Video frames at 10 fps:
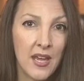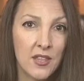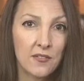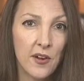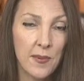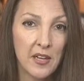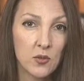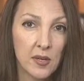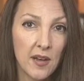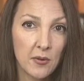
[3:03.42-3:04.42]
the
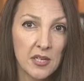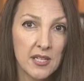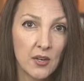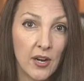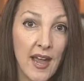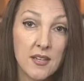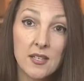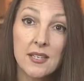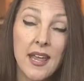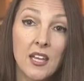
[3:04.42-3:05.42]
Fairbanks Recovery Center has
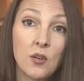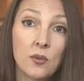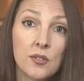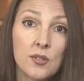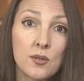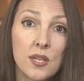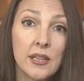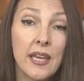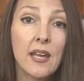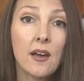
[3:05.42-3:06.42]
its annual
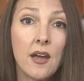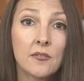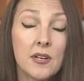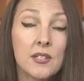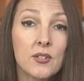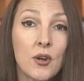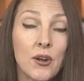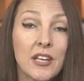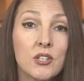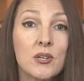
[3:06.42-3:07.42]
Susan Lee Conference
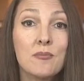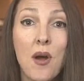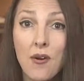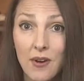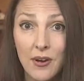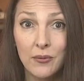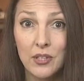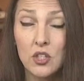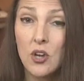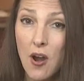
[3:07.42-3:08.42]
starting tomorrow,
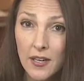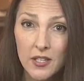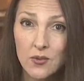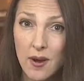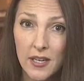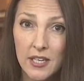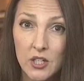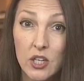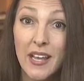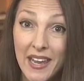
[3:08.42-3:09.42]
which targets drug
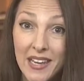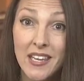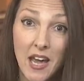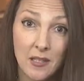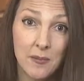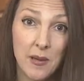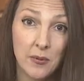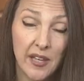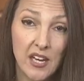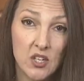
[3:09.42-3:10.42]
addiction in young
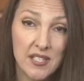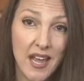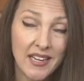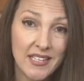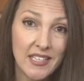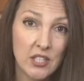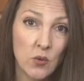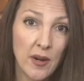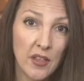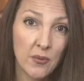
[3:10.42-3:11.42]
people ages 19 to
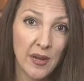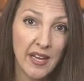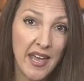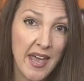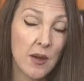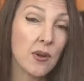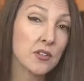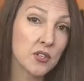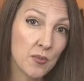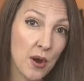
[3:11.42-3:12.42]
23. It
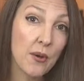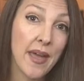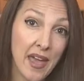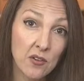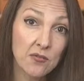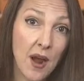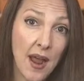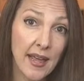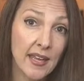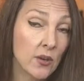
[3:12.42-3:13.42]
runs tomorrow and
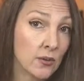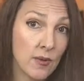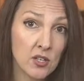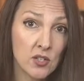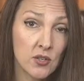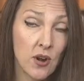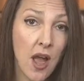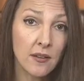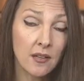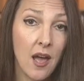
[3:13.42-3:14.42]
Friday. You can register
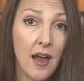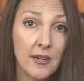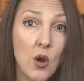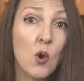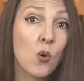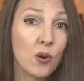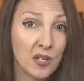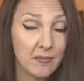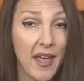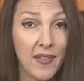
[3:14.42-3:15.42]
online
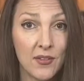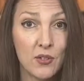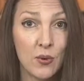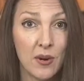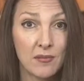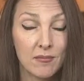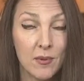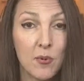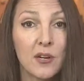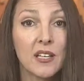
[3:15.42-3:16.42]
or at the door.
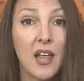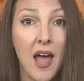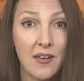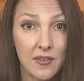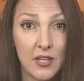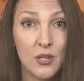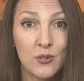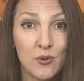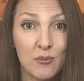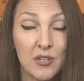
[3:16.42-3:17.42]
Reporting live in the
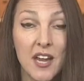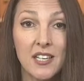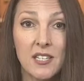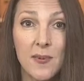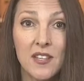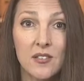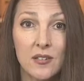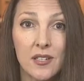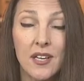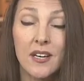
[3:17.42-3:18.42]
newsroom, Tanya Spencer,